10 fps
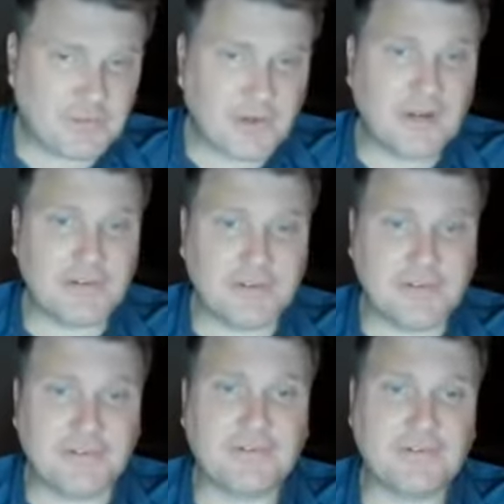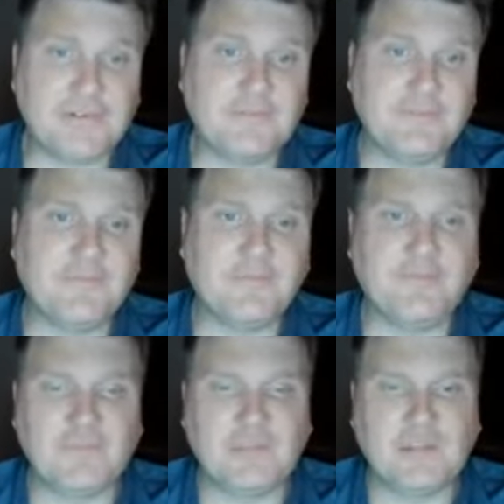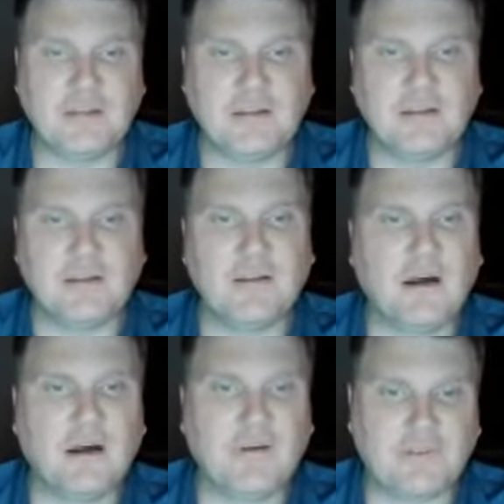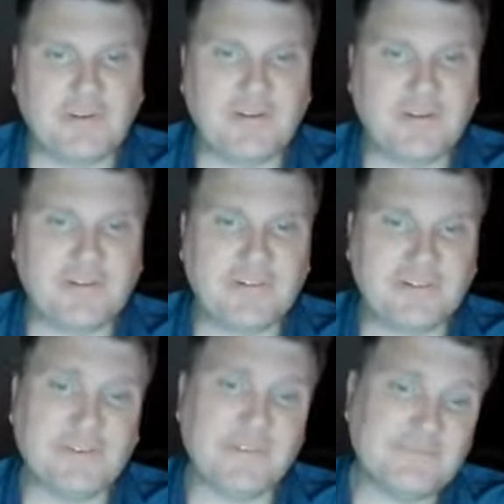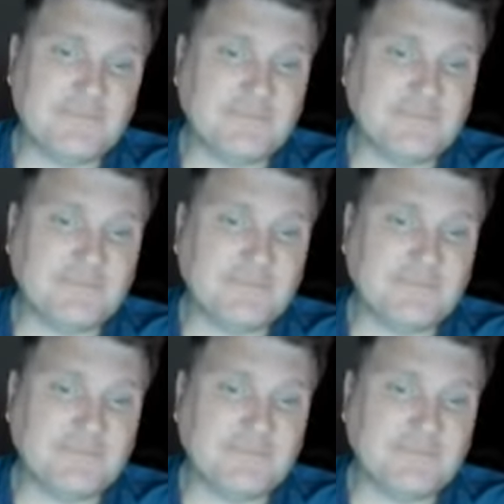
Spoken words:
the blockages for connections.